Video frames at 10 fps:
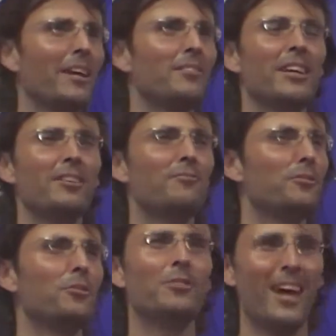made
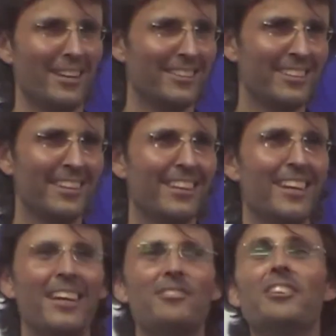Eve do that.
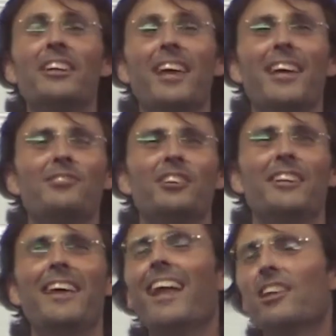It's an, it's an
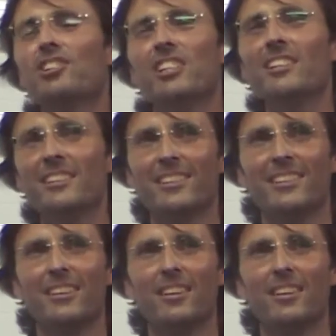analogy